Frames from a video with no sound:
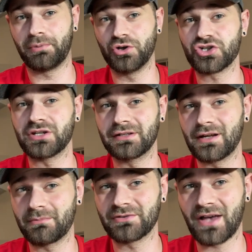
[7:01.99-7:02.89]
pushing the
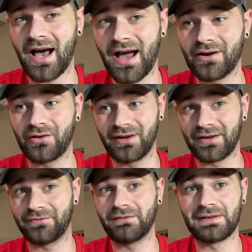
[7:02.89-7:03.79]
numbers higher,
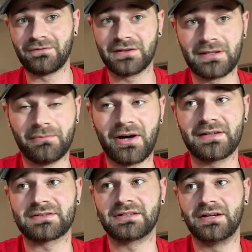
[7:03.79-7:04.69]
like a 50-50
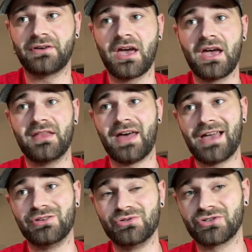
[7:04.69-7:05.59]
blend and stuff,
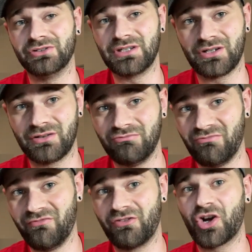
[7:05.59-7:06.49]
that usually
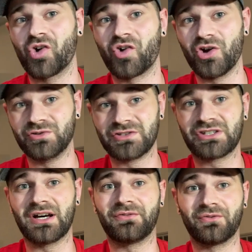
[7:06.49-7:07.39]
corrodes
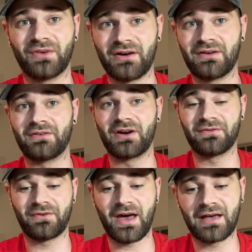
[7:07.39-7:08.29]
stuff very, very
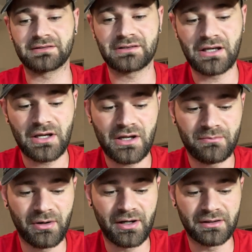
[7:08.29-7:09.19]
fast.
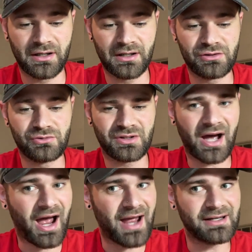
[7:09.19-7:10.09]
But uh, you
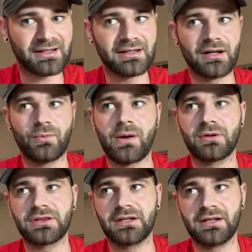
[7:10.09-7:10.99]
kind of can get away
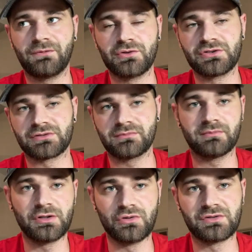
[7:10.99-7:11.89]
with it if you're just
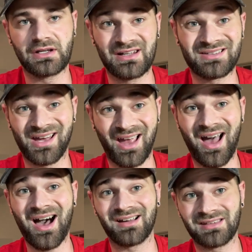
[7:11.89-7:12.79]
using it as like an
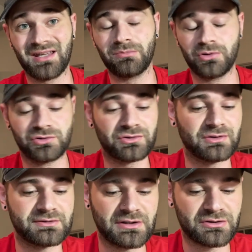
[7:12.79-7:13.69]
octane
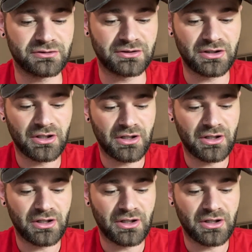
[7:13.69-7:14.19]
booster essentially.